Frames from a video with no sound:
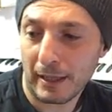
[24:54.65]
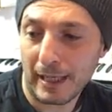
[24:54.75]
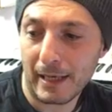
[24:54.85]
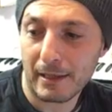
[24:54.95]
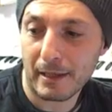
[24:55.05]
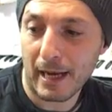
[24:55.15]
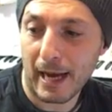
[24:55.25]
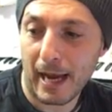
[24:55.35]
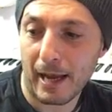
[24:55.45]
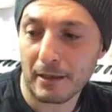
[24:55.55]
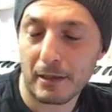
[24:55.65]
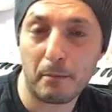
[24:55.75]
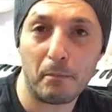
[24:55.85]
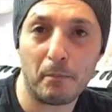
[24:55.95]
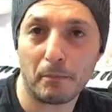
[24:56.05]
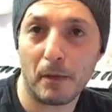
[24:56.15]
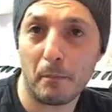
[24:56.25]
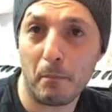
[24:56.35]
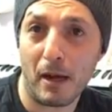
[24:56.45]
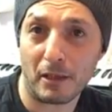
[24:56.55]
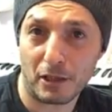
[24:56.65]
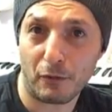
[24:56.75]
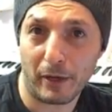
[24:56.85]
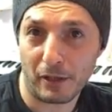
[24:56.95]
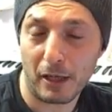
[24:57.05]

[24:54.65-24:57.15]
is as a mastering